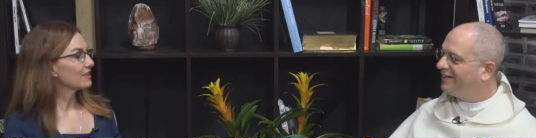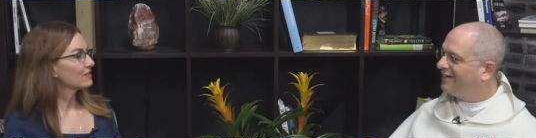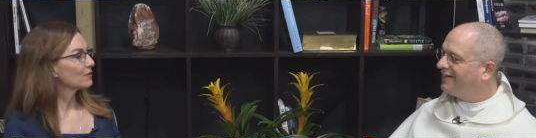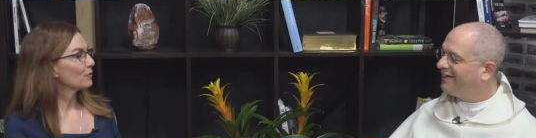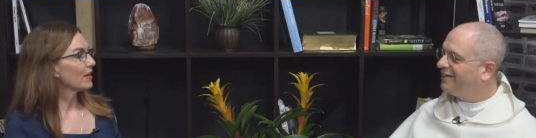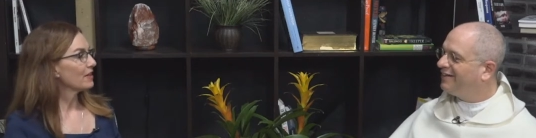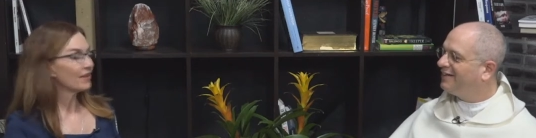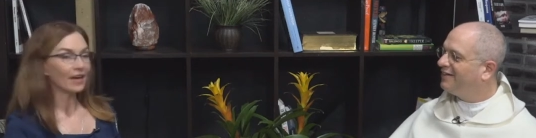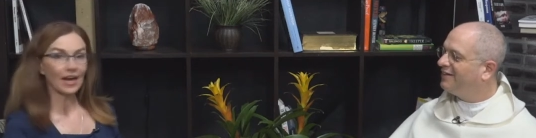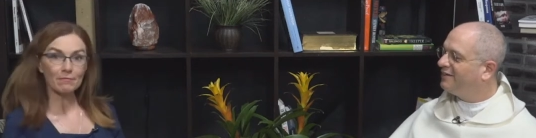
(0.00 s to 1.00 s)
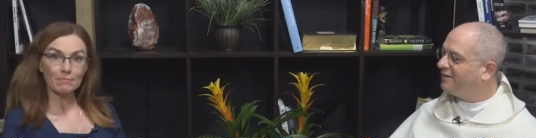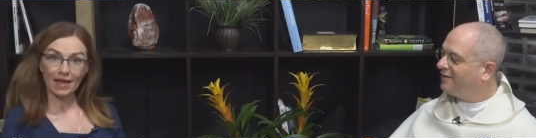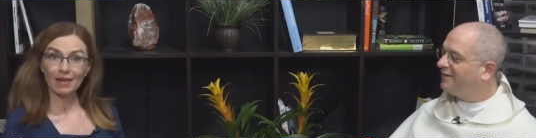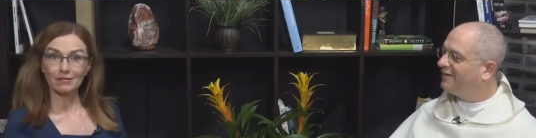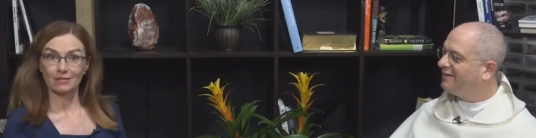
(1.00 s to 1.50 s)
Speaker 1: is the way that I
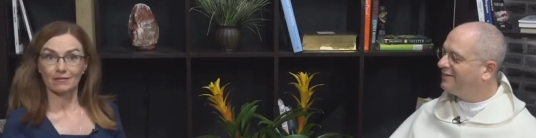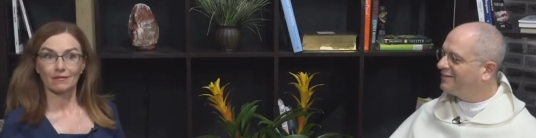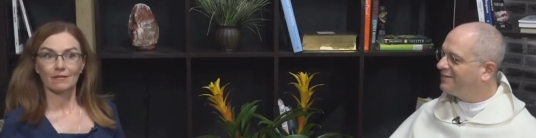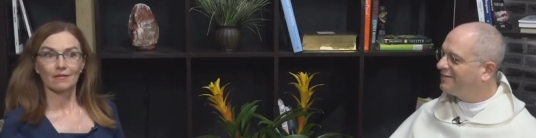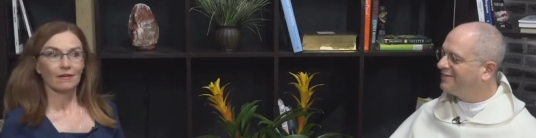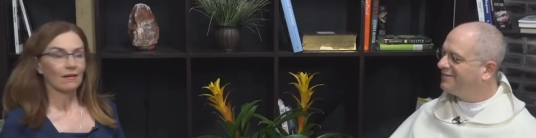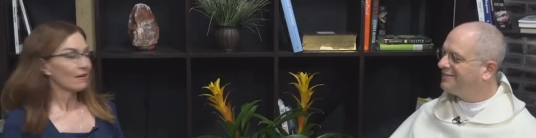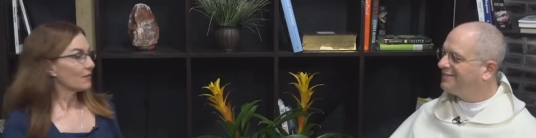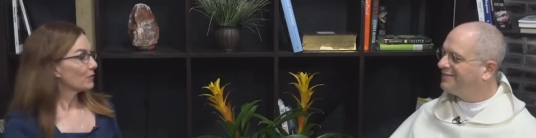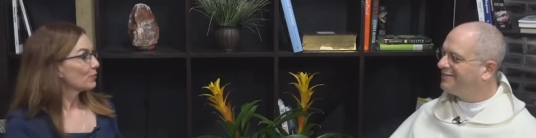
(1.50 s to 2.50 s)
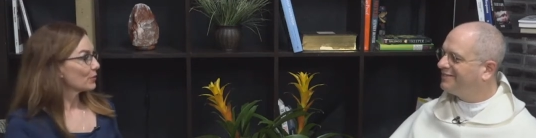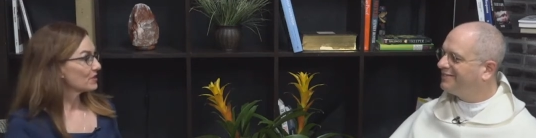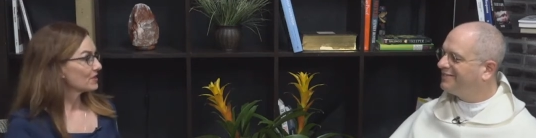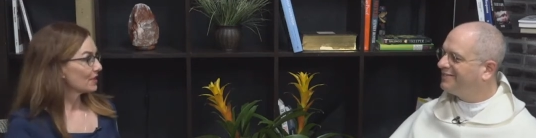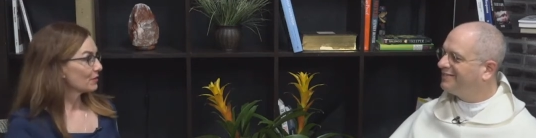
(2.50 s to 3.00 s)
met uh, the
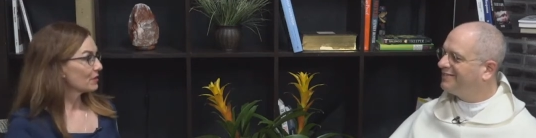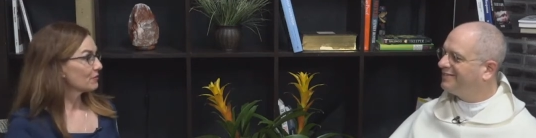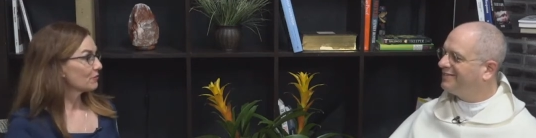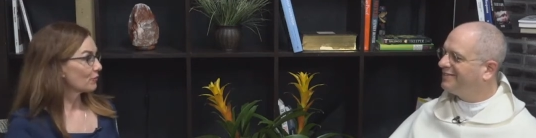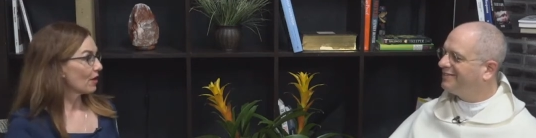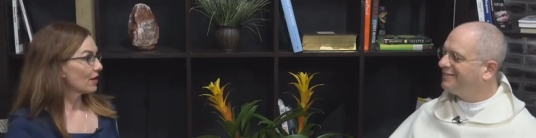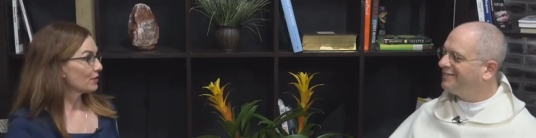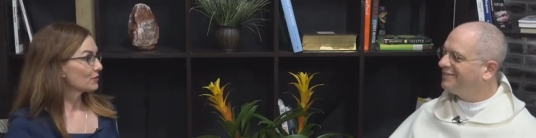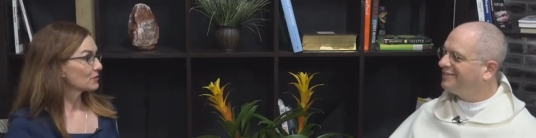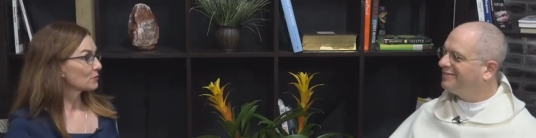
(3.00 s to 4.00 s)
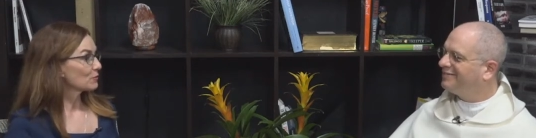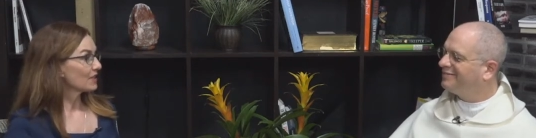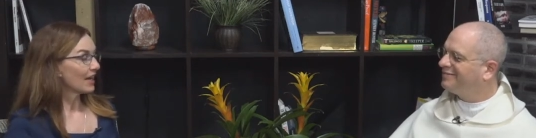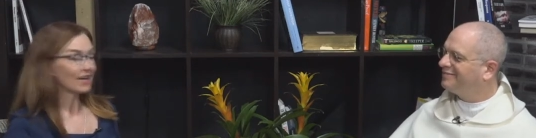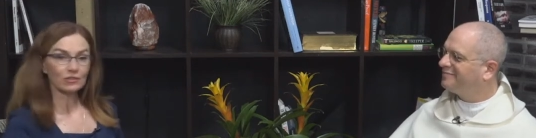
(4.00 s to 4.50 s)
Mercedarian friars was
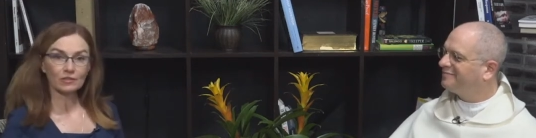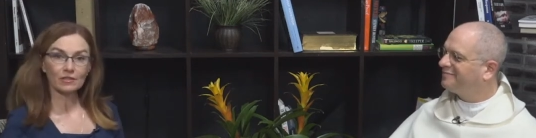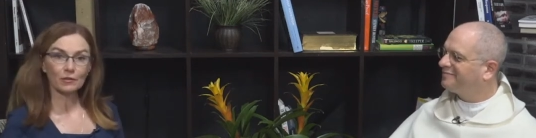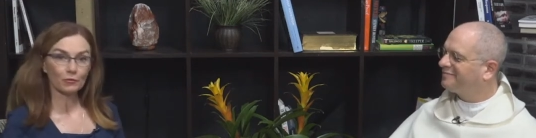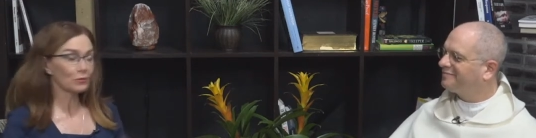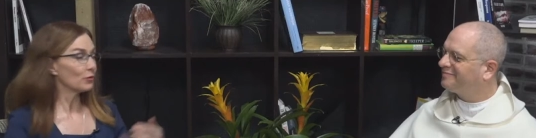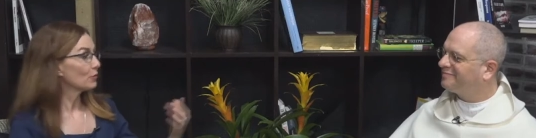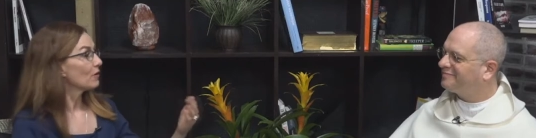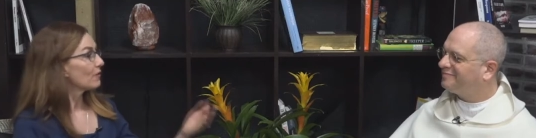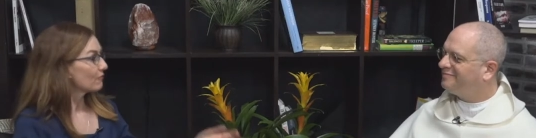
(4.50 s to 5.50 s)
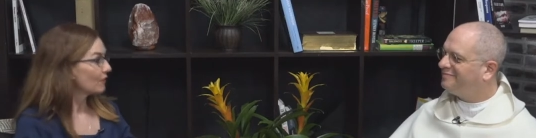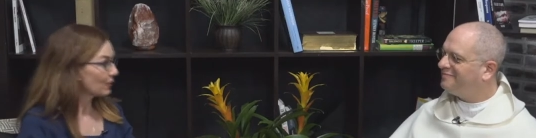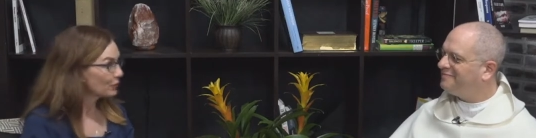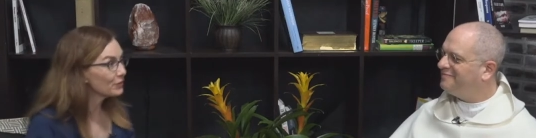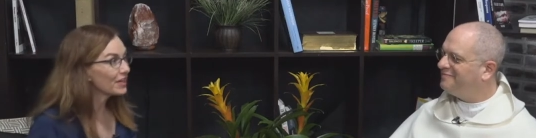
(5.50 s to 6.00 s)
actually through
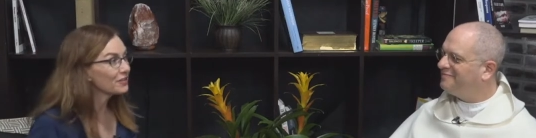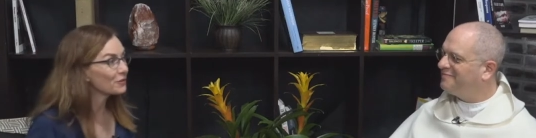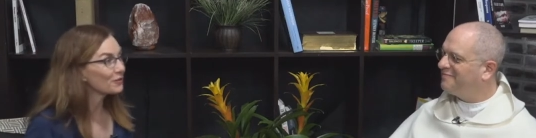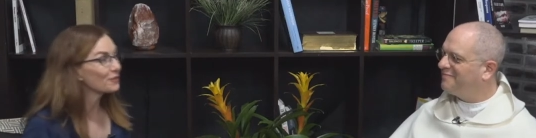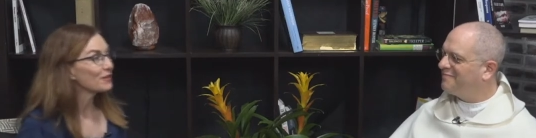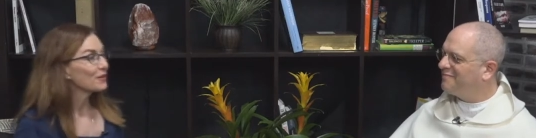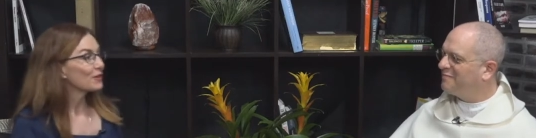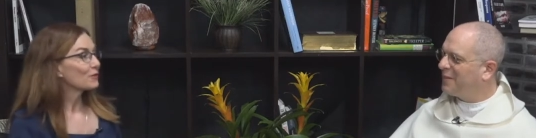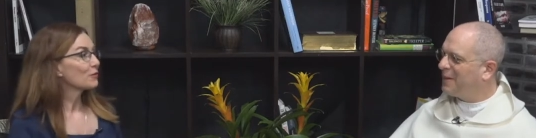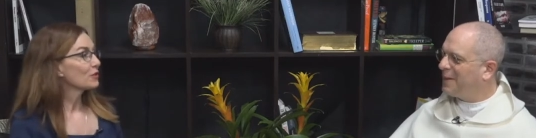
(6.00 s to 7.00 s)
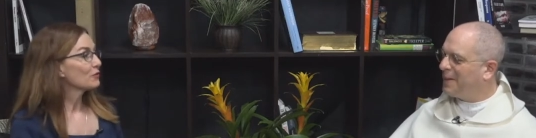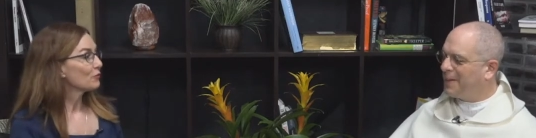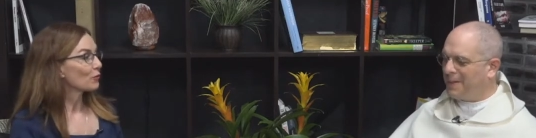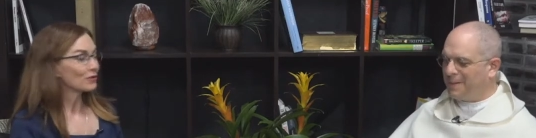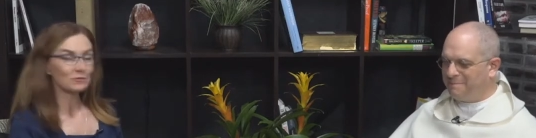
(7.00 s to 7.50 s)
Father Daniel, looking
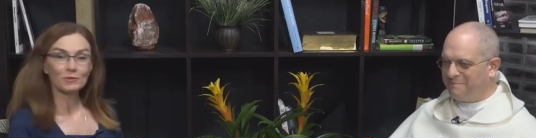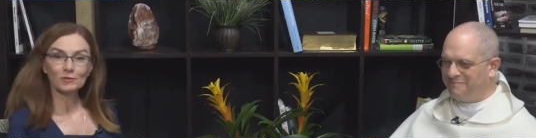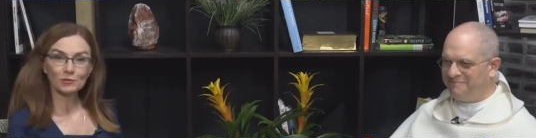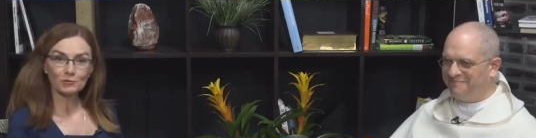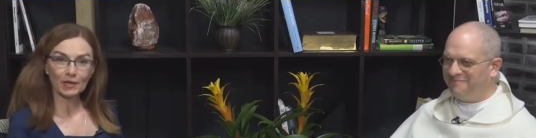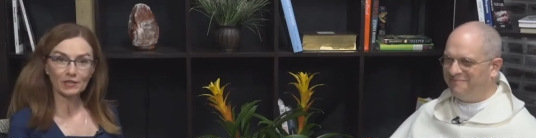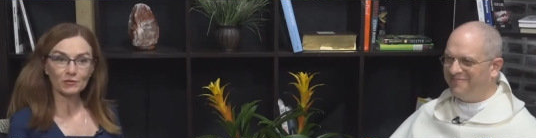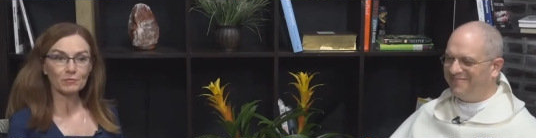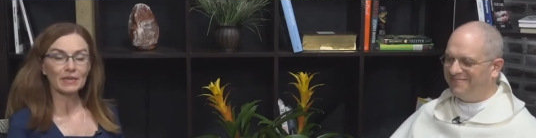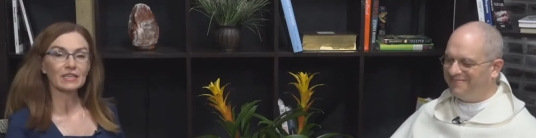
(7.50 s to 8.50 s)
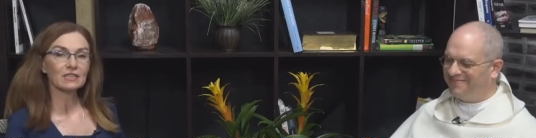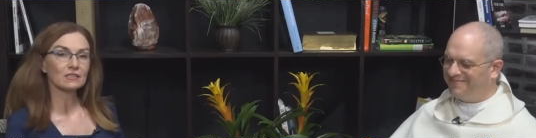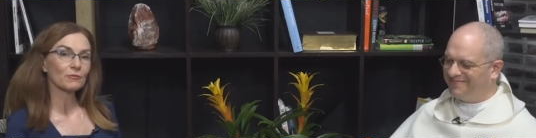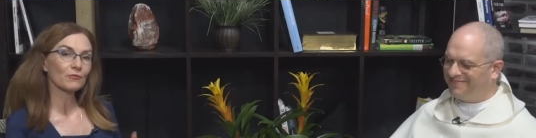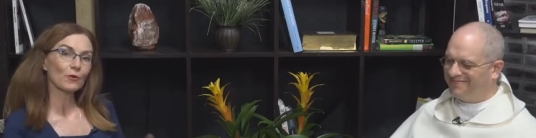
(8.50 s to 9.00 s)
for a spiritual director, making
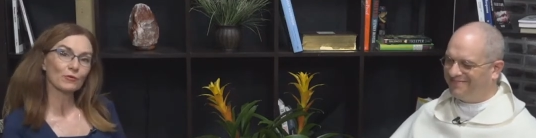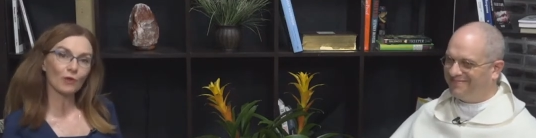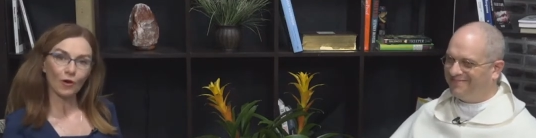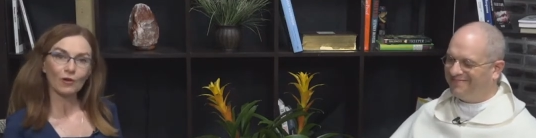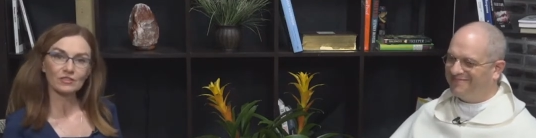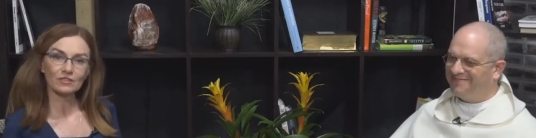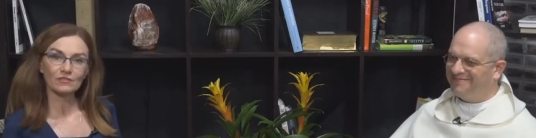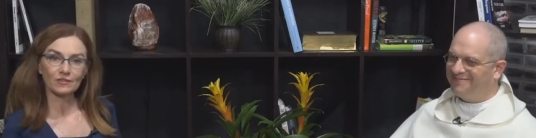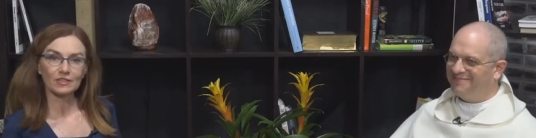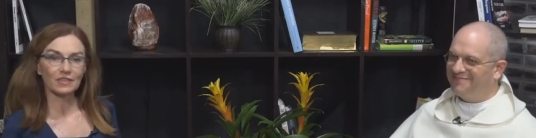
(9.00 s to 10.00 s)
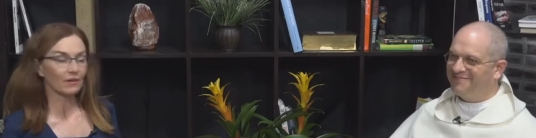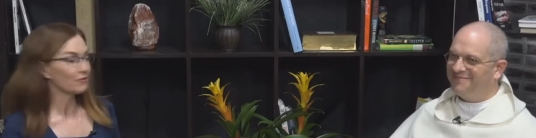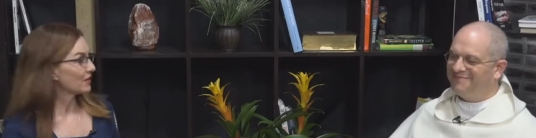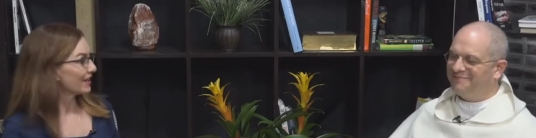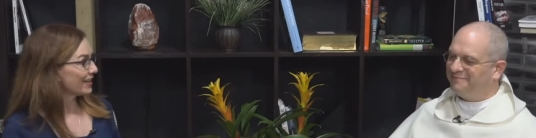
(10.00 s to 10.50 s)
some phone calls in the
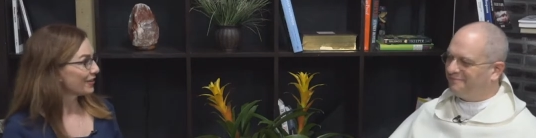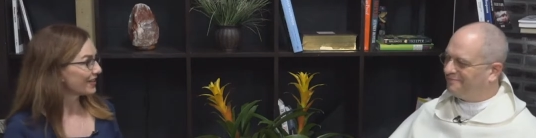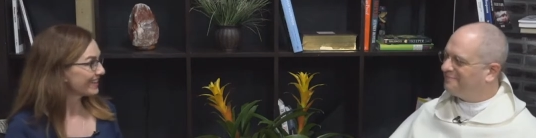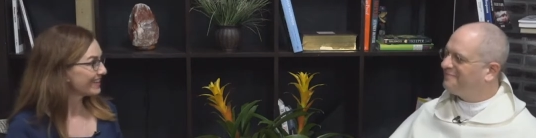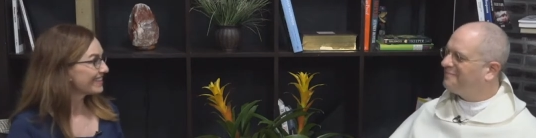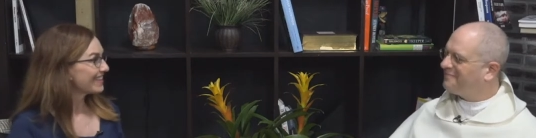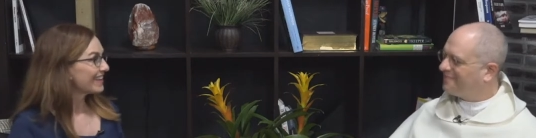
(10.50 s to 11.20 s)
Philadelphia area.